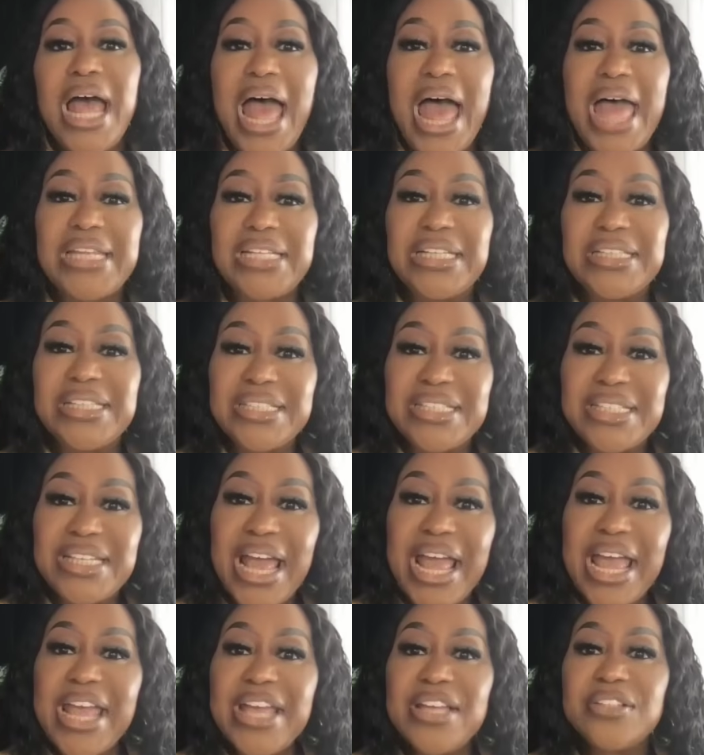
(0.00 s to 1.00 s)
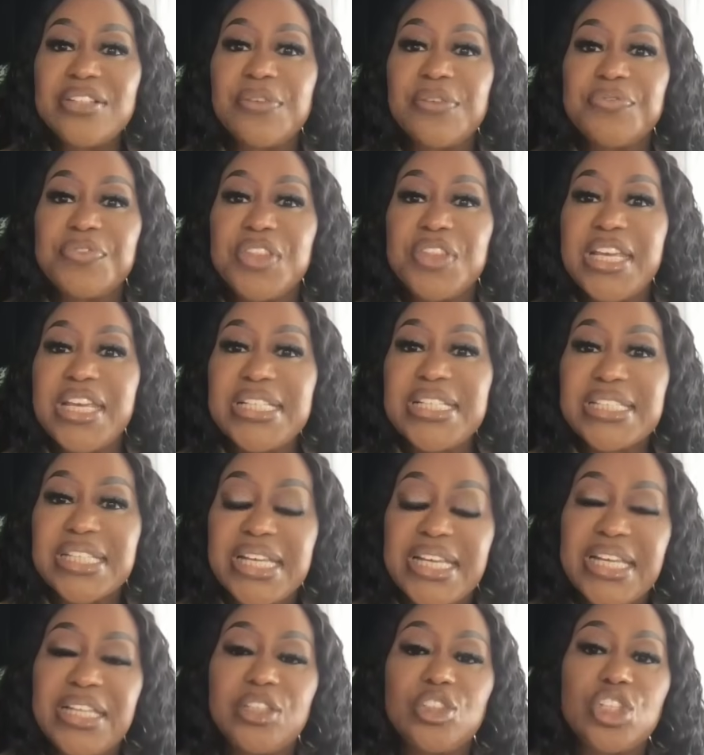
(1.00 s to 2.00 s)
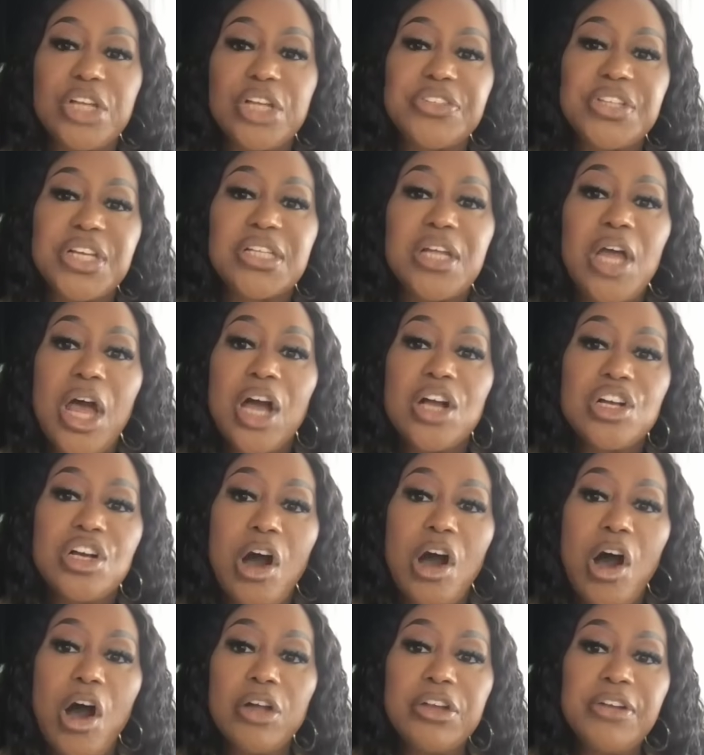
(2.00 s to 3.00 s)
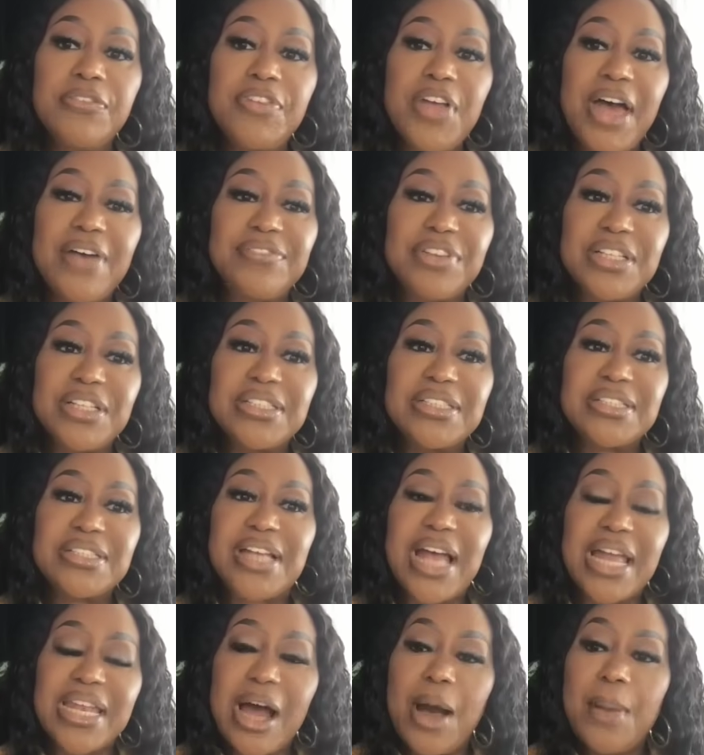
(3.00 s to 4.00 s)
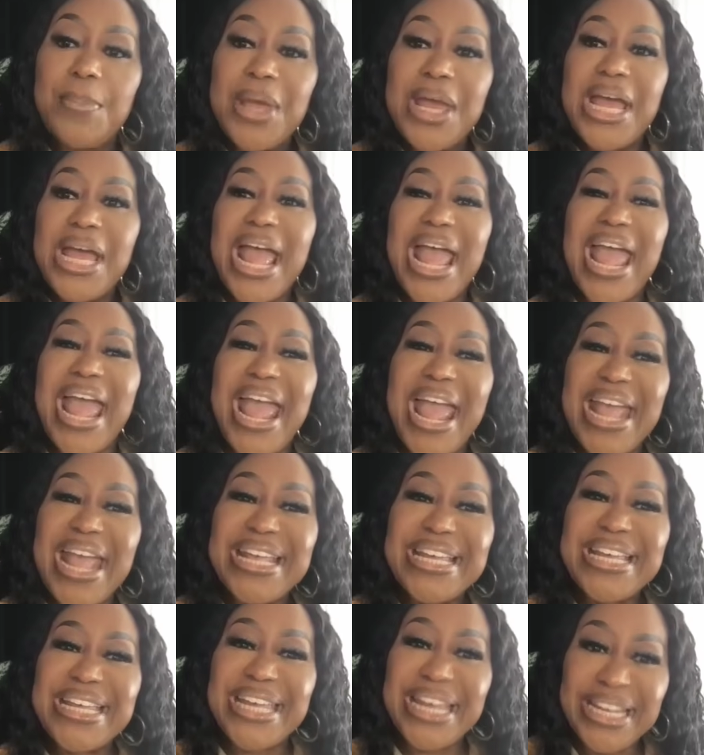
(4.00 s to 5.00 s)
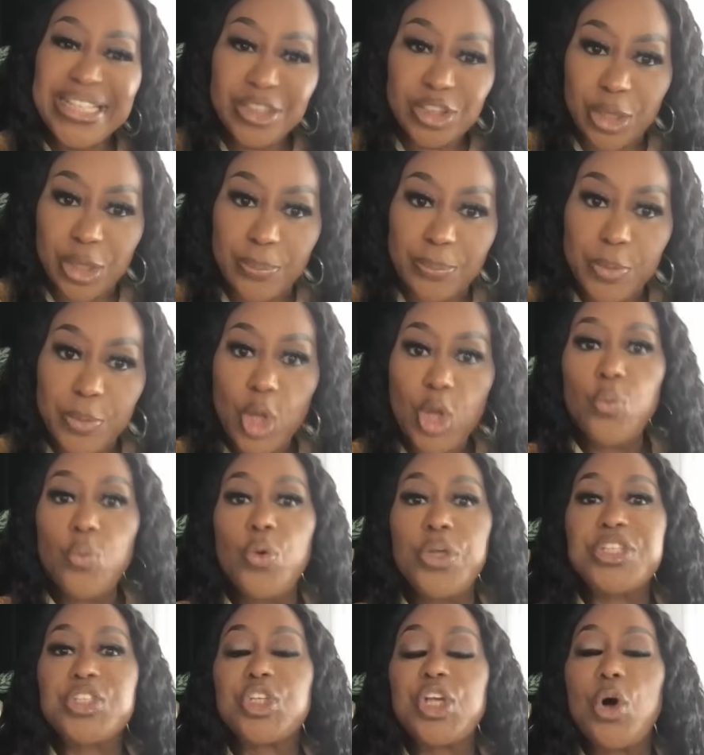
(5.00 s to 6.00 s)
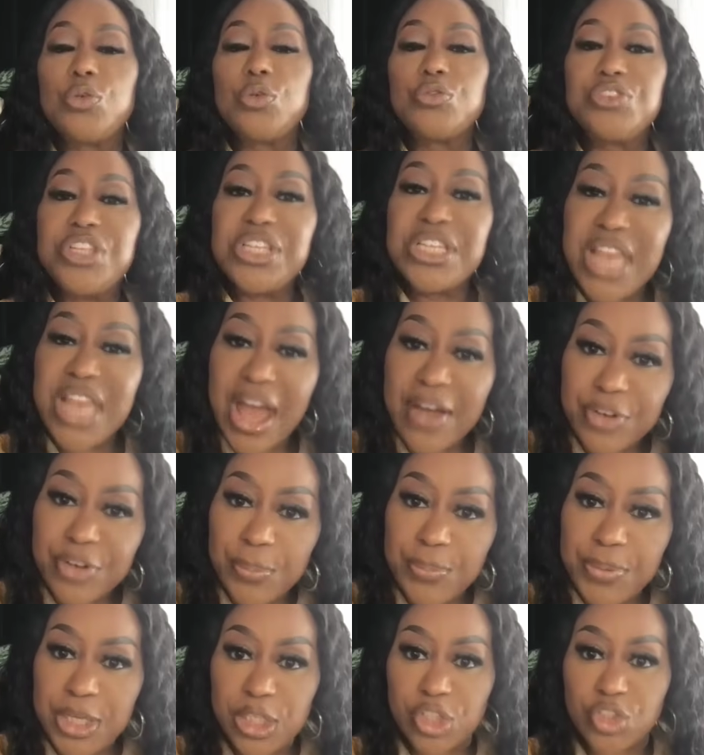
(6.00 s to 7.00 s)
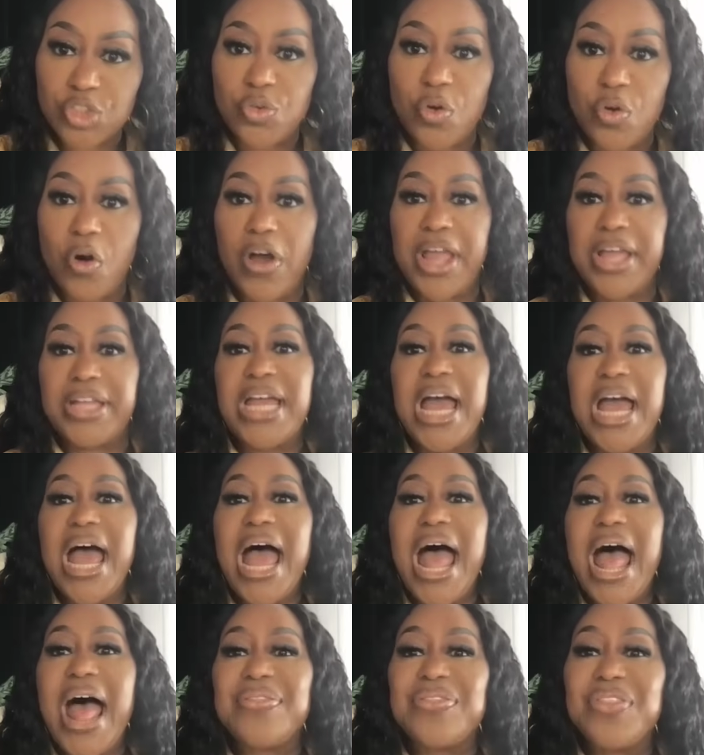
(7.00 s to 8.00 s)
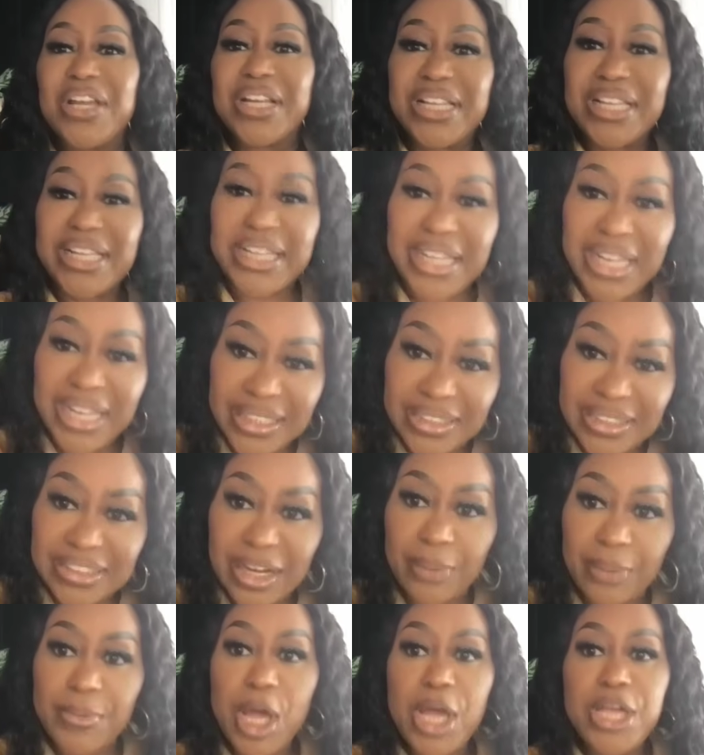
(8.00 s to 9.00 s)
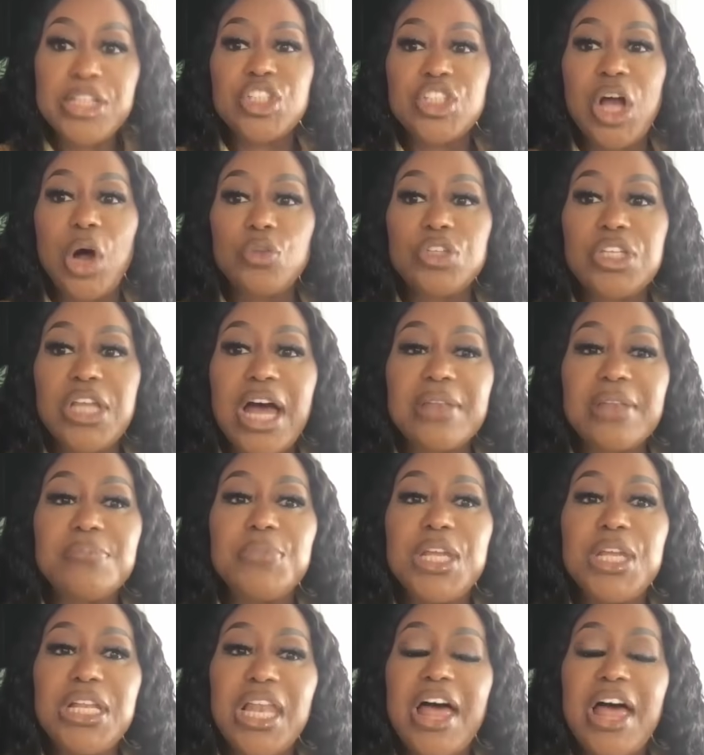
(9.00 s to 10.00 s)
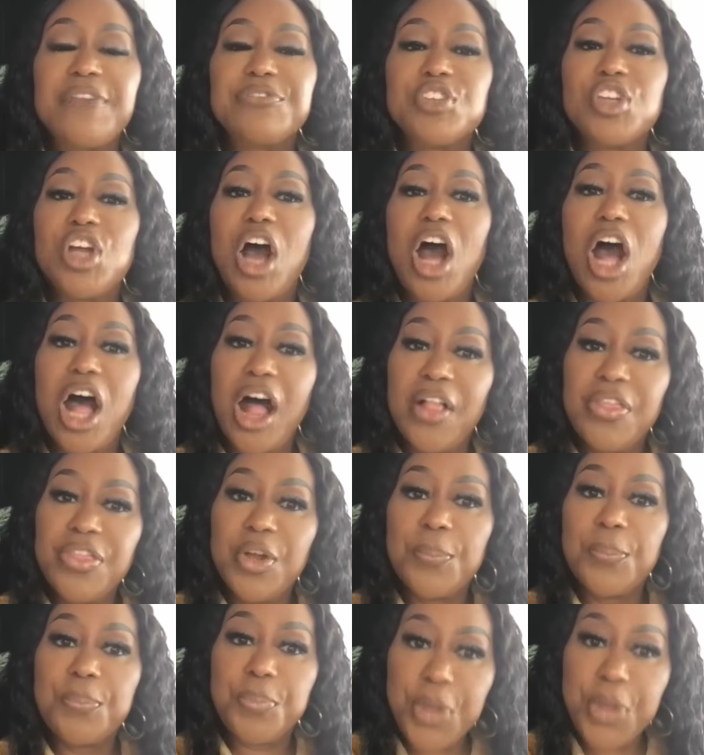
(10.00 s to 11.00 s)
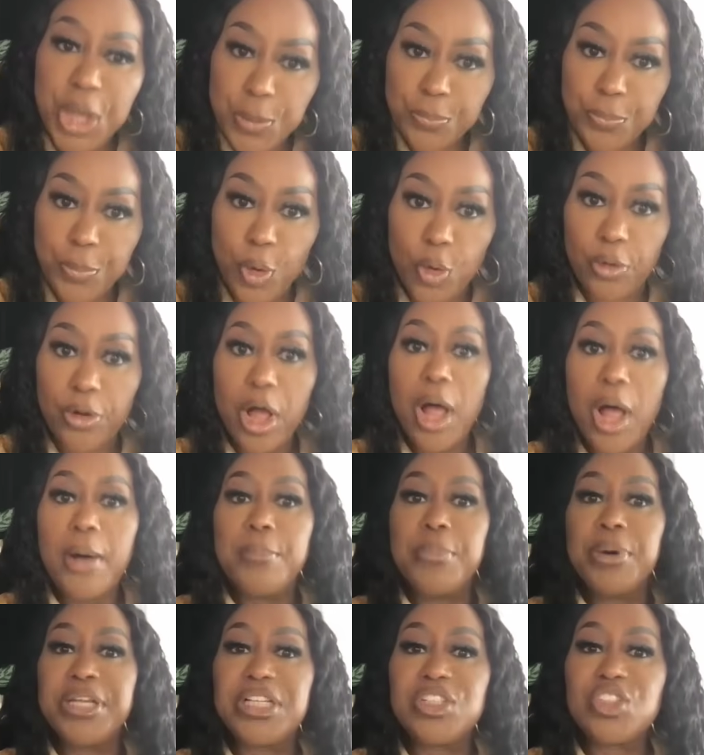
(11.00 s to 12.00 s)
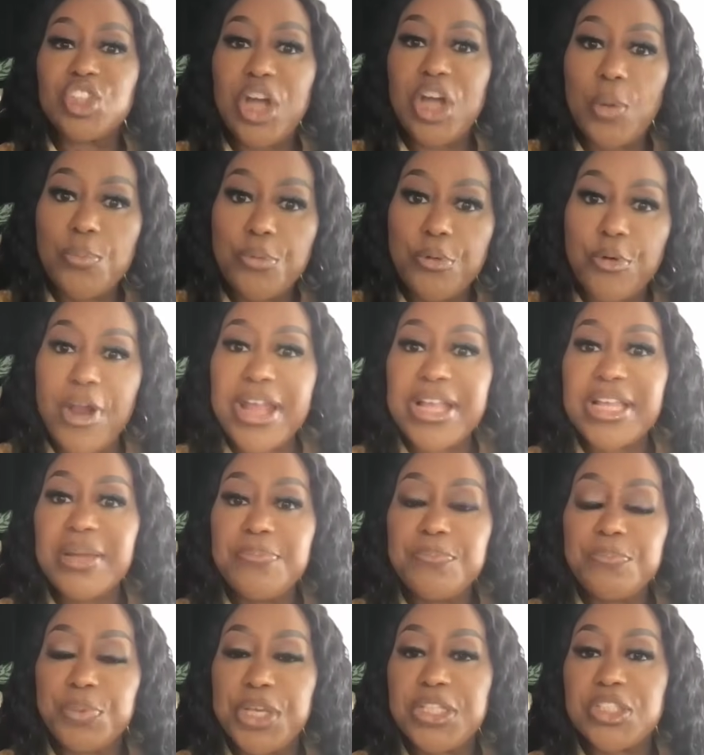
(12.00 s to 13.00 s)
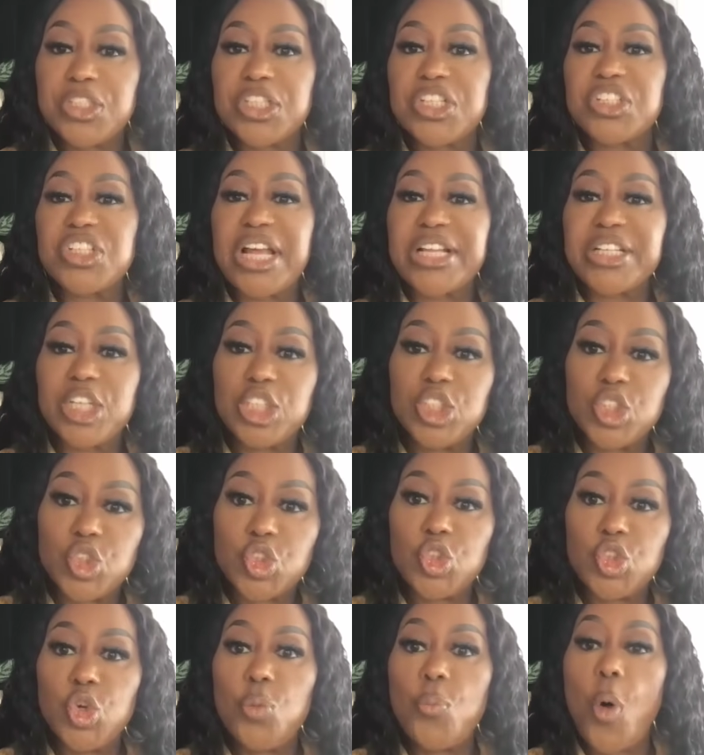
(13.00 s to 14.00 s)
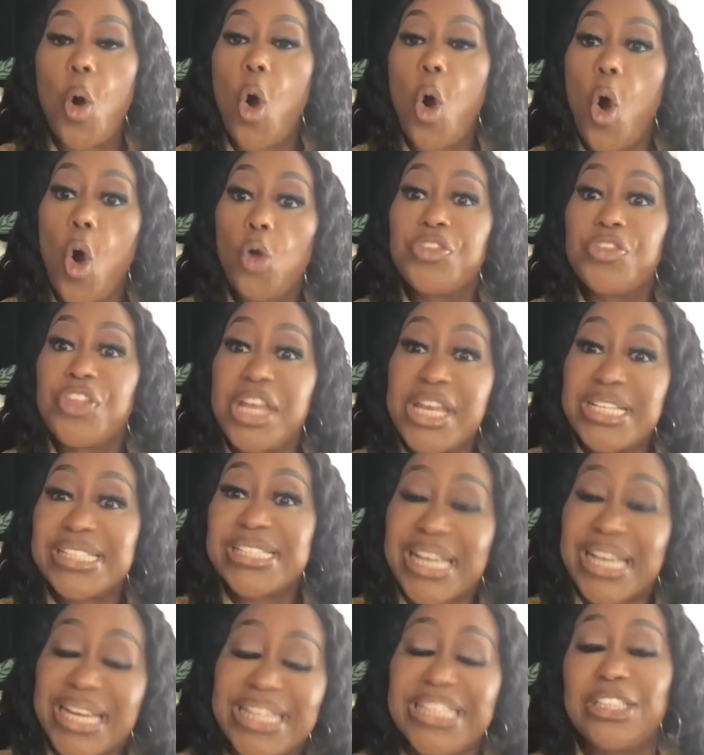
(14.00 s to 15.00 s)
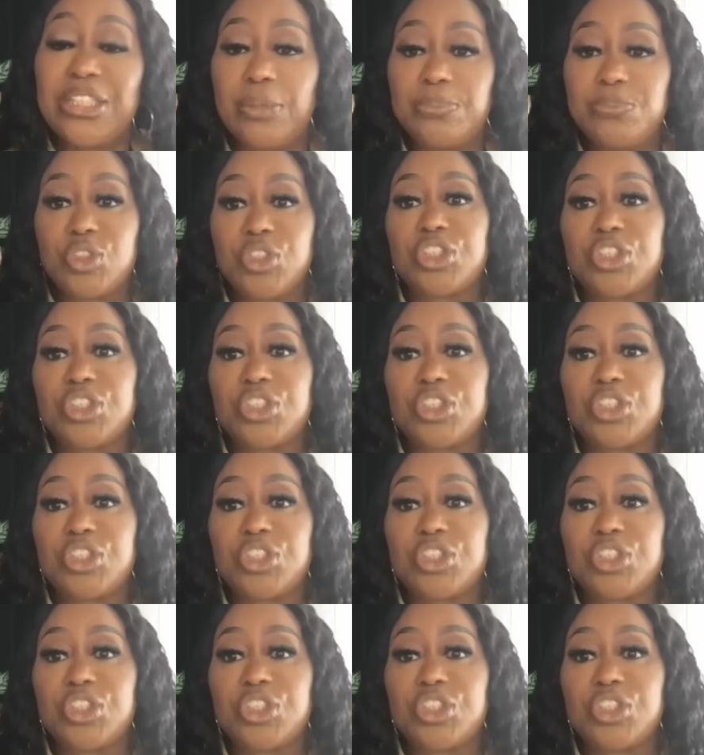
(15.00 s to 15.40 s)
And in the days of these kings shall the God of heaven set up a kingdom which shall never be destroyed, and the kingdom shall not be left to other people, but it shall break in pieces and consume all these kingdoms.